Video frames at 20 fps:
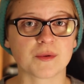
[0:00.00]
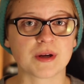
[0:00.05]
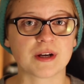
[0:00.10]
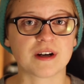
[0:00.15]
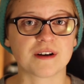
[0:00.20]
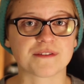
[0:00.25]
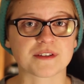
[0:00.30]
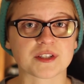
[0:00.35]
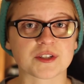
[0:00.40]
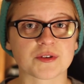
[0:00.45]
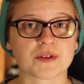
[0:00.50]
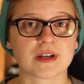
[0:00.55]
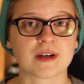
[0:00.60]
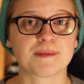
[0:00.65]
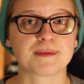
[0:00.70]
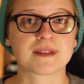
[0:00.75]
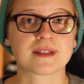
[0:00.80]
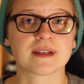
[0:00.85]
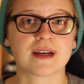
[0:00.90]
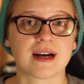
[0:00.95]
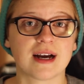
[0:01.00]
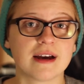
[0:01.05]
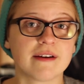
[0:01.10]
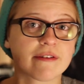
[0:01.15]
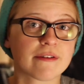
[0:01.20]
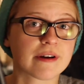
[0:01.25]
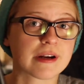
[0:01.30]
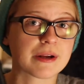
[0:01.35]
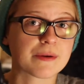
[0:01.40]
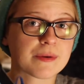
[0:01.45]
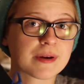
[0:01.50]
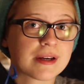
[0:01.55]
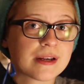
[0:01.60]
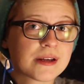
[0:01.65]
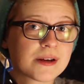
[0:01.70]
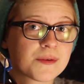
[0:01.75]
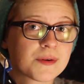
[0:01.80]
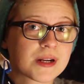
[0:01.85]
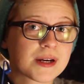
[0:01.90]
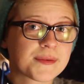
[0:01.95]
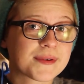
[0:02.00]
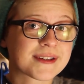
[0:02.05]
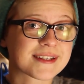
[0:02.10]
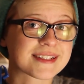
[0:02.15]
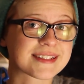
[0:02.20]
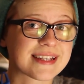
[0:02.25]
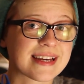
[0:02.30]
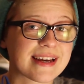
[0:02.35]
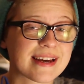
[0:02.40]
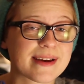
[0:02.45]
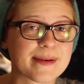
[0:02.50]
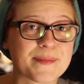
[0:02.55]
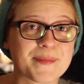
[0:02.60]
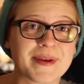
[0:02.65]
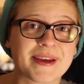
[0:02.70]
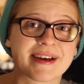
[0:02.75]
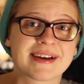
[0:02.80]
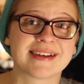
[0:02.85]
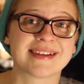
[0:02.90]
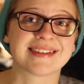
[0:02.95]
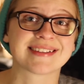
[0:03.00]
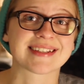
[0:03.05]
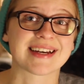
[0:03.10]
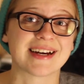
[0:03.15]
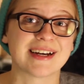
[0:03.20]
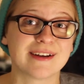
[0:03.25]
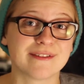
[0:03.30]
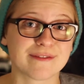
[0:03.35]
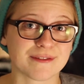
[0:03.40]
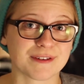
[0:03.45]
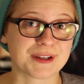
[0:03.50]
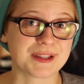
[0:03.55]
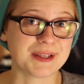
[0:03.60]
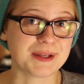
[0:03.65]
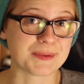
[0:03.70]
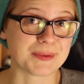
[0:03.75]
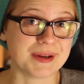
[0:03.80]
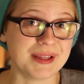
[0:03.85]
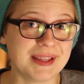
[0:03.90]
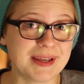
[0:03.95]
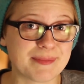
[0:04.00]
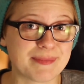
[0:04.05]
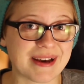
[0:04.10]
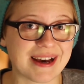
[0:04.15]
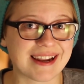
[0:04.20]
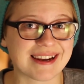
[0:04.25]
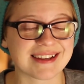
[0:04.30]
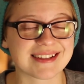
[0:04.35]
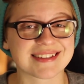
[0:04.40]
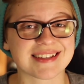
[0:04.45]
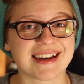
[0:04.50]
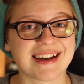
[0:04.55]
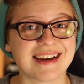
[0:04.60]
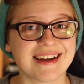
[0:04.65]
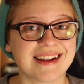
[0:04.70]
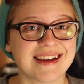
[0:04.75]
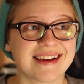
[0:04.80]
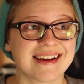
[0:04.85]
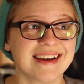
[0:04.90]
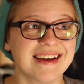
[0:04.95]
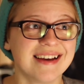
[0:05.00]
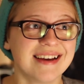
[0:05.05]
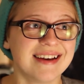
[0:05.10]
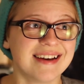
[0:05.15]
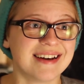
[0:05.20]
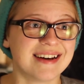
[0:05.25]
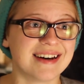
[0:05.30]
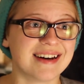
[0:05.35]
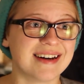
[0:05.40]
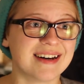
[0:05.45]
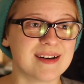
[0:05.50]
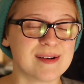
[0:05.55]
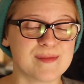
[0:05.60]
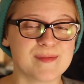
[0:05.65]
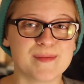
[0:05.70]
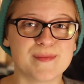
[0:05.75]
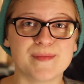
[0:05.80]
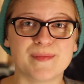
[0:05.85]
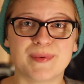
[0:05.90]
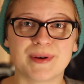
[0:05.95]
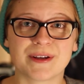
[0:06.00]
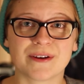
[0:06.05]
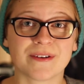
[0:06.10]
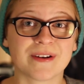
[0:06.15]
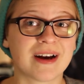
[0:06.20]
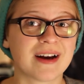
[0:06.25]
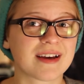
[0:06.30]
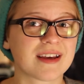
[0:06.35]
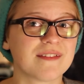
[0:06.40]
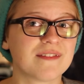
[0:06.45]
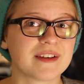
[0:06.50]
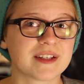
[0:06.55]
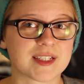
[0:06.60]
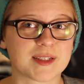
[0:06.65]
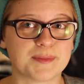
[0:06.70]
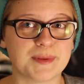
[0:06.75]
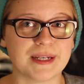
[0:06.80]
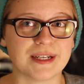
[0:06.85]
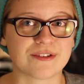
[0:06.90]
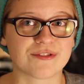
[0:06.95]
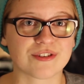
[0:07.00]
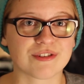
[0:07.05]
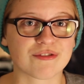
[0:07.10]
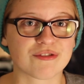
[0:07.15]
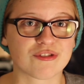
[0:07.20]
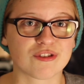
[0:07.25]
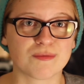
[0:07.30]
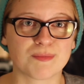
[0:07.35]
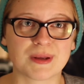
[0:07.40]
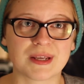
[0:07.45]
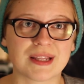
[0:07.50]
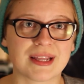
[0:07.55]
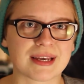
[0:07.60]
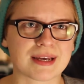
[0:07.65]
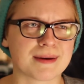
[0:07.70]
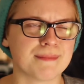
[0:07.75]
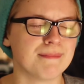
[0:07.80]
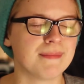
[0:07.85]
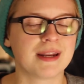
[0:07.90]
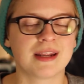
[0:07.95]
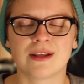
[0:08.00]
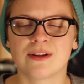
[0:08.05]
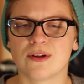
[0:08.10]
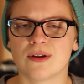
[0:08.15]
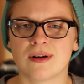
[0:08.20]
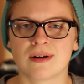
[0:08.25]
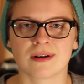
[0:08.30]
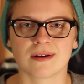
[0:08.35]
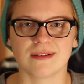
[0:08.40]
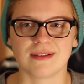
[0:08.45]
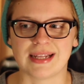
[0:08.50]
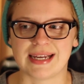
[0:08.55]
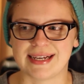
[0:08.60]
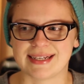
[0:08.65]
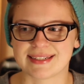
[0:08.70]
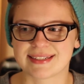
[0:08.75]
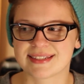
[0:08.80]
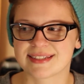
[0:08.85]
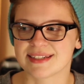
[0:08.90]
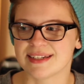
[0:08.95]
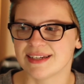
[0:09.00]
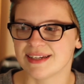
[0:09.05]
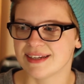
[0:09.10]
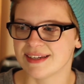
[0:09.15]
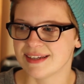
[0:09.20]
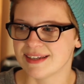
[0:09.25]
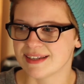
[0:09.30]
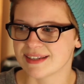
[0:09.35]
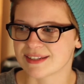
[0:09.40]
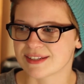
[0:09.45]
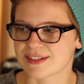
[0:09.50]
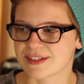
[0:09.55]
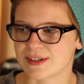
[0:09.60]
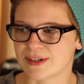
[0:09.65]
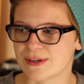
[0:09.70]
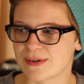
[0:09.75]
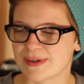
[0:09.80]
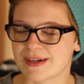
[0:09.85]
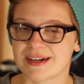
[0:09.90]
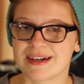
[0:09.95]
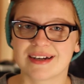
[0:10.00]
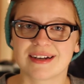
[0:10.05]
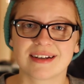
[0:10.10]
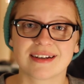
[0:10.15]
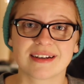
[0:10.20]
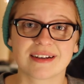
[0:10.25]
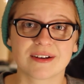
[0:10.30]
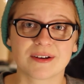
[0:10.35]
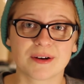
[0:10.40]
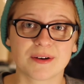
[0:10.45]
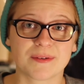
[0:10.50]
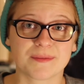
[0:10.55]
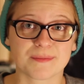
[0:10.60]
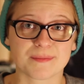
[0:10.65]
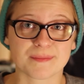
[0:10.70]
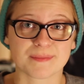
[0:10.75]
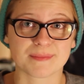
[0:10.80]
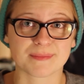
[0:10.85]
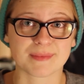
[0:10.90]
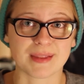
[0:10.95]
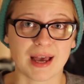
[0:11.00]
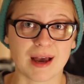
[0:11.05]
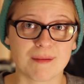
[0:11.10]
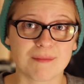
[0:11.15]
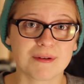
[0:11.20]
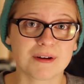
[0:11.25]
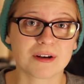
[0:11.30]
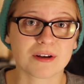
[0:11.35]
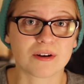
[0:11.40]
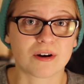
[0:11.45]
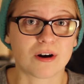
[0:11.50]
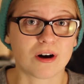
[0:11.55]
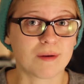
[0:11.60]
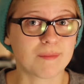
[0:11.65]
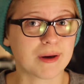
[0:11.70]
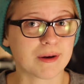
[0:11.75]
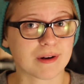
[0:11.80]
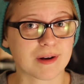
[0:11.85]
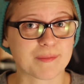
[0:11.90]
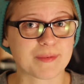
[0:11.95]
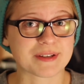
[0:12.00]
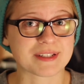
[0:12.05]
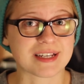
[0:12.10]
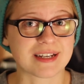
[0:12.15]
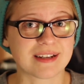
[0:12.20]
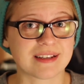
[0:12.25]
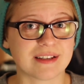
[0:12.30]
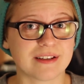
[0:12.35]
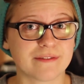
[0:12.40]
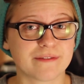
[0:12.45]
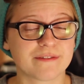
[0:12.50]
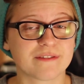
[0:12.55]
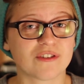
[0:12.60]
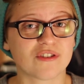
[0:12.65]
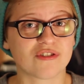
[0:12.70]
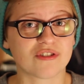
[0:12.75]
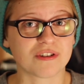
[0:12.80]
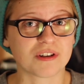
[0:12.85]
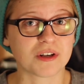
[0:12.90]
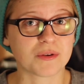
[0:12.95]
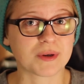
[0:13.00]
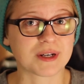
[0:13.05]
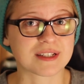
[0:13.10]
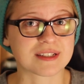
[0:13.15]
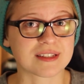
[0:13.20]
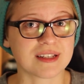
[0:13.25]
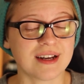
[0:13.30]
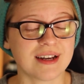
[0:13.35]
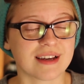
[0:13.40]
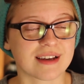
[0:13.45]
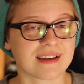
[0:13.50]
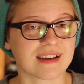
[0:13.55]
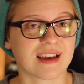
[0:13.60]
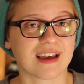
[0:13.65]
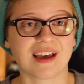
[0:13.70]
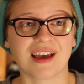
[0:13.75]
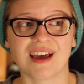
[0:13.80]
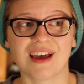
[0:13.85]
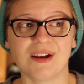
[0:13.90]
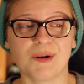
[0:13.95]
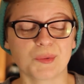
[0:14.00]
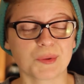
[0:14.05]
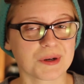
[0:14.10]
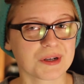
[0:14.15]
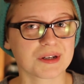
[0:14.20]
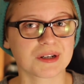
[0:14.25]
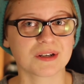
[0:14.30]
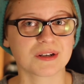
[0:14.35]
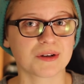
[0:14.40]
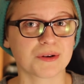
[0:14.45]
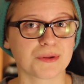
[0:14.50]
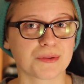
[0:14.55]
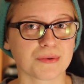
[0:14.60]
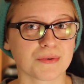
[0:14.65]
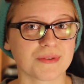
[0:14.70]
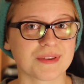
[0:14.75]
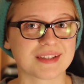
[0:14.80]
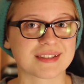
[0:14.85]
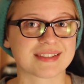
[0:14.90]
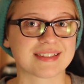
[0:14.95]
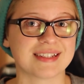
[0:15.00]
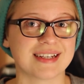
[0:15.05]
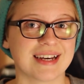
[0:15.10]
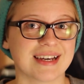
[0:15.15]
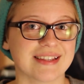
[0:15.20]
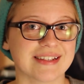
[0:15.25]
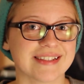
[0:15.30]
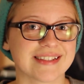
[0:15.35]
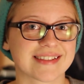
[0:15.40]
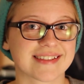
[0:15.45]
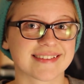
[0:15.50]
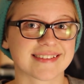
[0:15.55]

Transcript: read off a script. I've already written what I want to say because I have really bad anxiety, but you're not giving a speech. It should be like a minute long or less. So, I'm gonna call my representative to show you what it's like, and we're gonna go through this together.